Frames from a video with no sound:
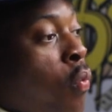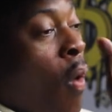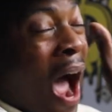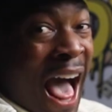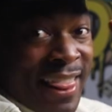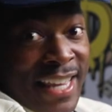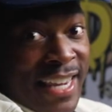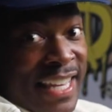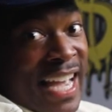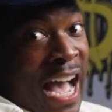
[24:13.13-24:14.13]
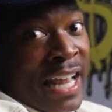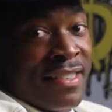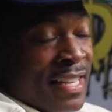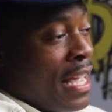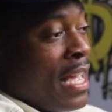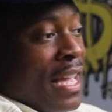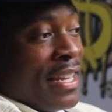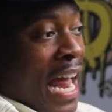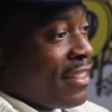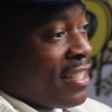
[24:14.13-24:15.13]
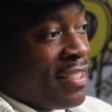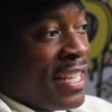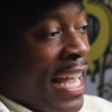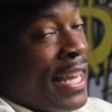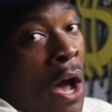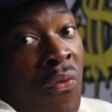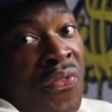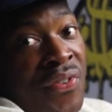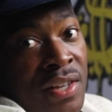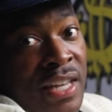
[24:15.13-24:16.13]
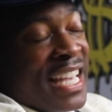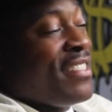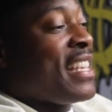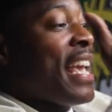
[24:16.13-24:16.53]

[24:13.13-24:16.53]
quality content. Not just getting out filler, he's